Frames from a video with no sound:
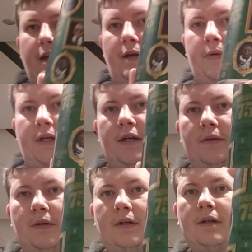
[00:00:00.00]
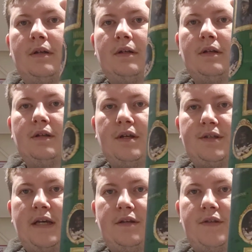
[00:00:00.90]
There we go. Nice
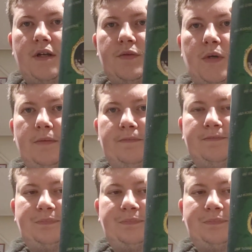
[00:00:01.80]
can design as well.